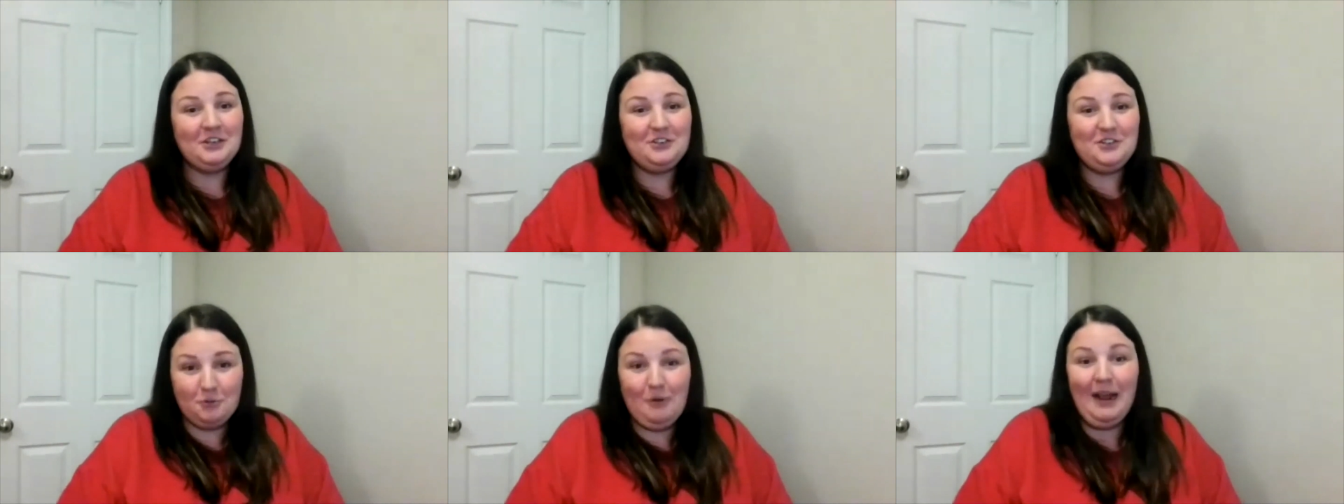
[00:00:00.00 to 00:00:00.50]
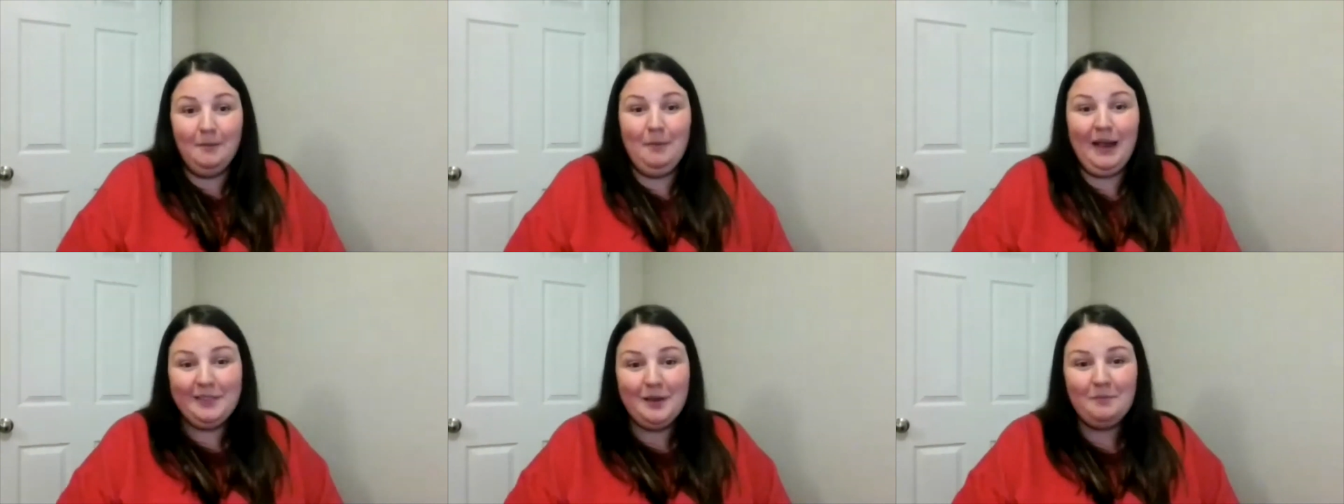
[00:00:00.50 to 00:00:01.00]
do right
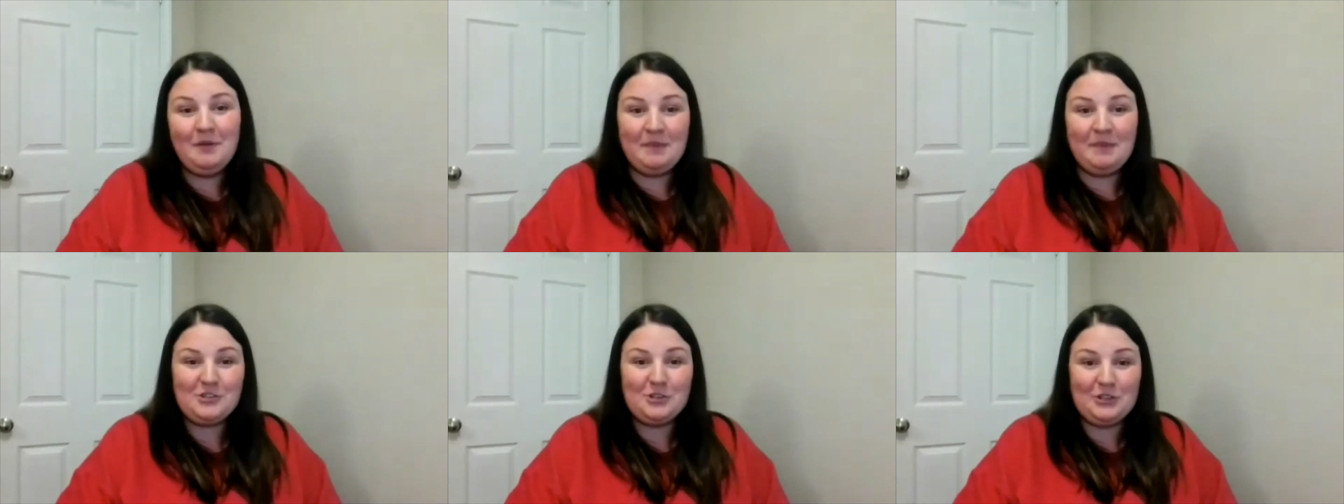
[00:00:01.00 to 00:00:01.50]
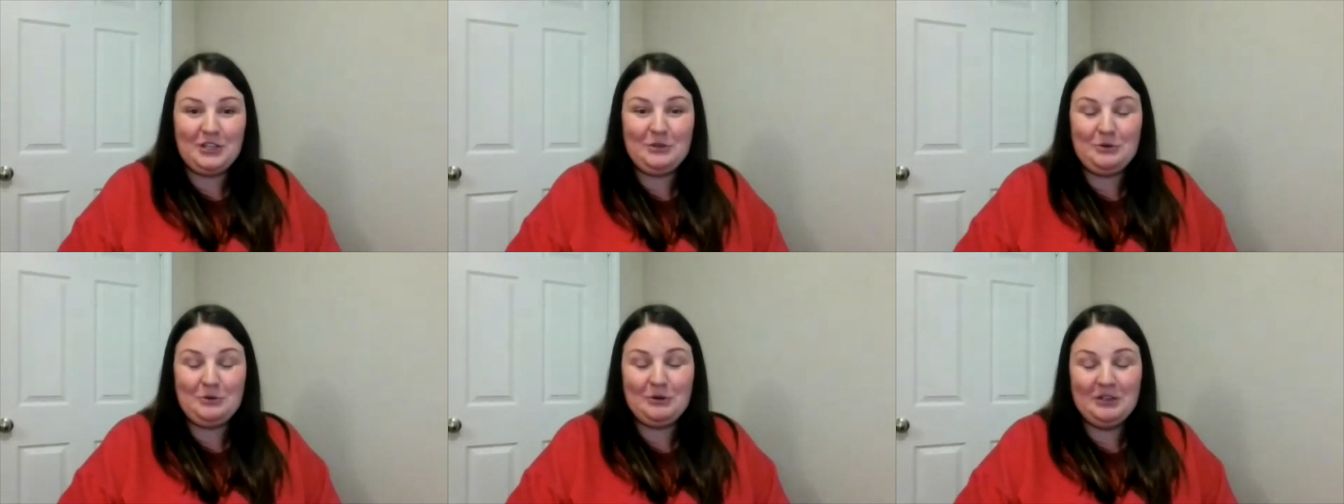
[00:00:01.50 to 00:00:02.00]
by them and make sure that
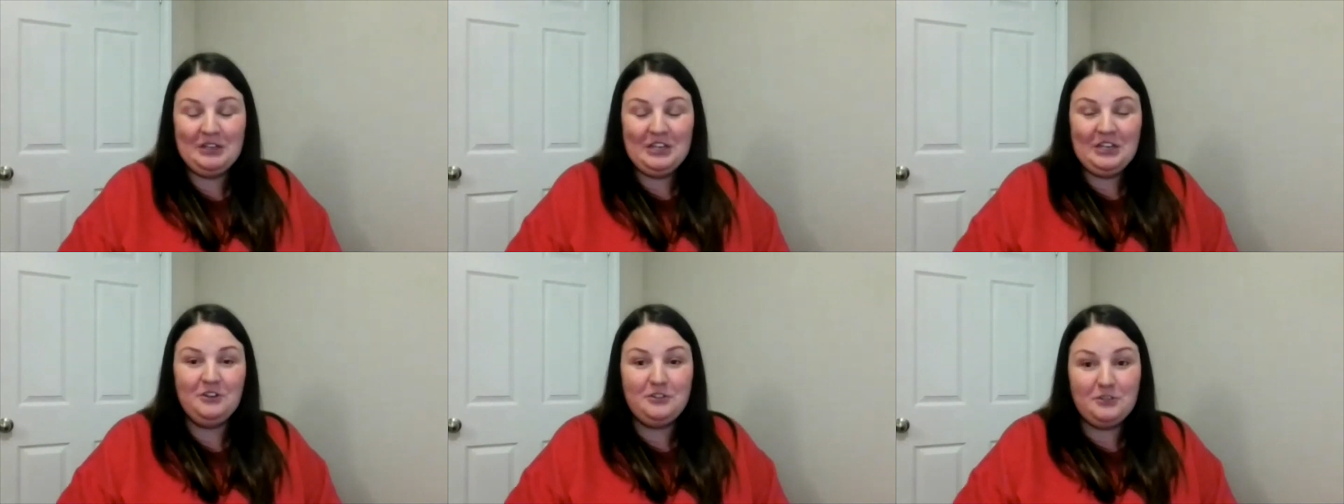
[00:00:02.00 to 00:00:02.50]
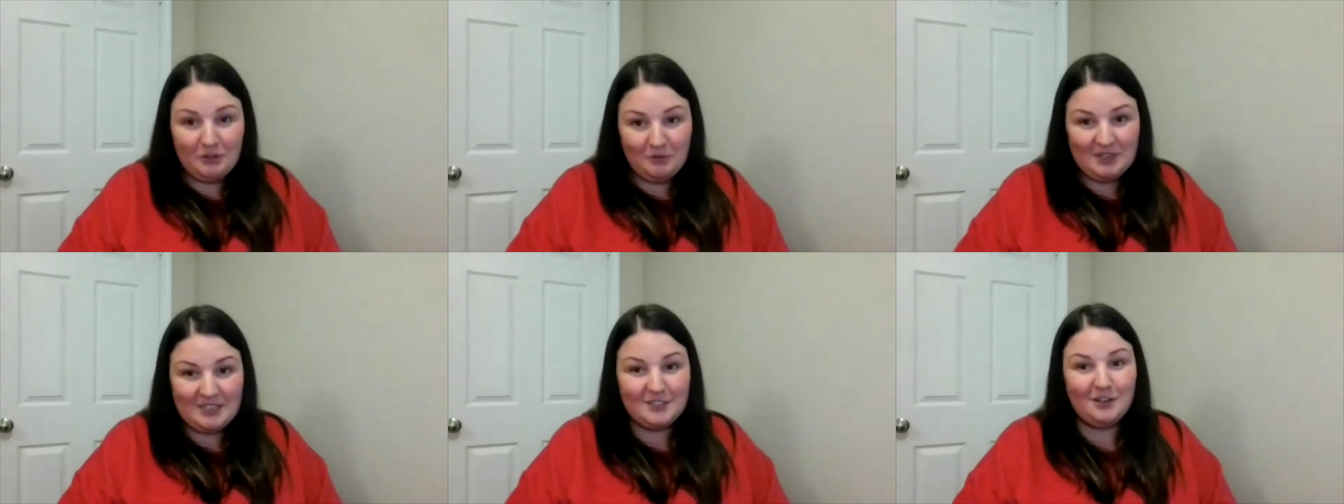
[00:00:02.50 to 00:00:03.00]
you do the
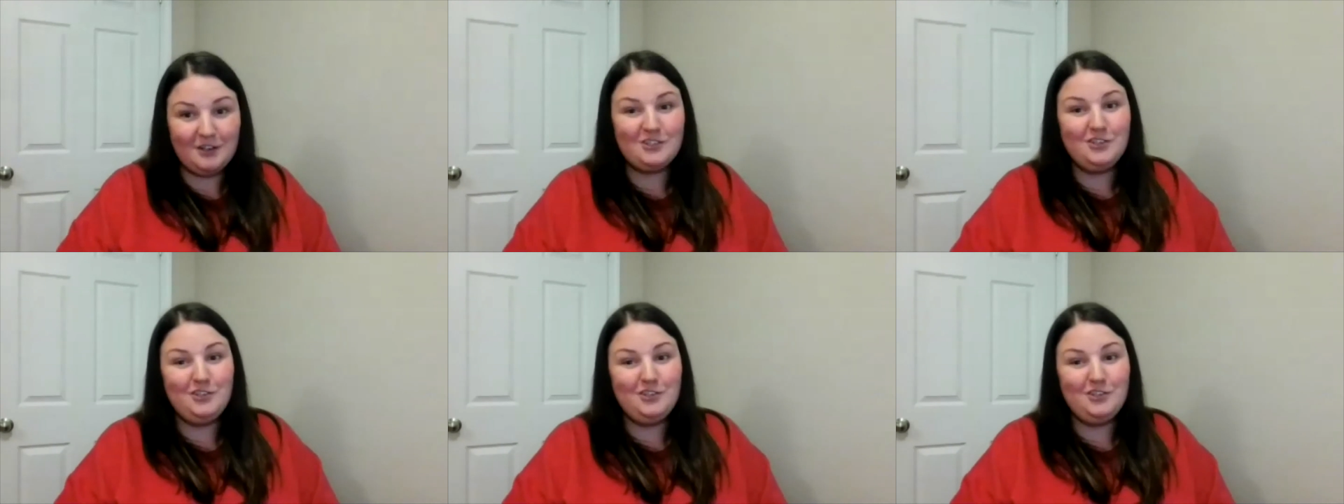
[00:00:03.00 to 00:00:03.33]
research,